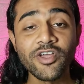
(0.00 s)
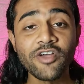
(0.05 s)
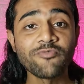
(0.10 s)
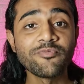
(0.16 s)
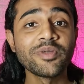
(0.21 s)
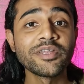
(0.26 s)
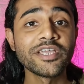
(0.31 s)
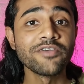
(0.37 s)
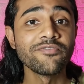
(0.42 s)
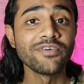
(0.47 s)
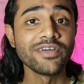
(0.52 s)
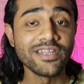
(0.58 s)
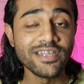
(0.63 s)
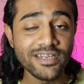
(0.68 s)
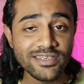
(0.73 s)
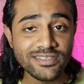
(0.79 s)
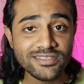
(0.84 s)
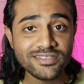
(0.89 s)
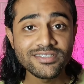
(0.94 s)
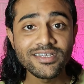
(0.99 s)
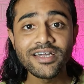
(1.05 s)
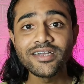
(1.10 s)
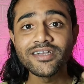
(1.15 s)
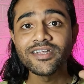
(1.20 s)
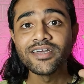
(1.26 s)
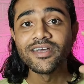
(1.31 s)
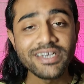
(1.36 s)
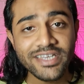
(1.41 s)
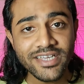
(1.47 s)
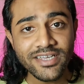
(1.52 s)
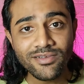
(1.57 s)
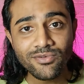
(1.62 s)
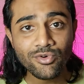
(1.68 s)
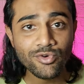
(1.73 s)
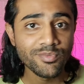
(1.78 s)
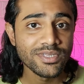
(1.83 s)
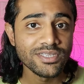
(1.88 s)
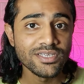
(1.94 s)
we have been given hints that
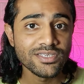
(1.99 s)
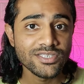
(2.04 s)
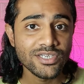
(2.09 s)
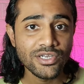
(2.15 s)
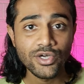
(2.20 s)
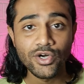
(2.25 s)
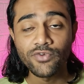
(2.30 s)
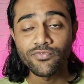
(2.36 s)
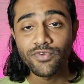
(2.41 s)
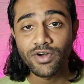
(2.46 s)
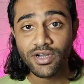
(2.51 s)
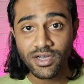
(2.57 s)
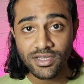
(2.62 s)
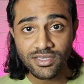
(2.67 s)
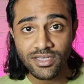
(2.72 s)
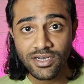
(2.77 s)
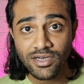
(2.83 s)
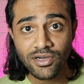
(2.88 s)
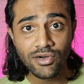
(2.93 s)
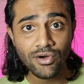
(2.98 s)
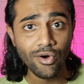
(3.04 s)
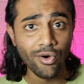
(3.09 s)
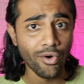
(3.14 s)
Teen could be the son of Agatha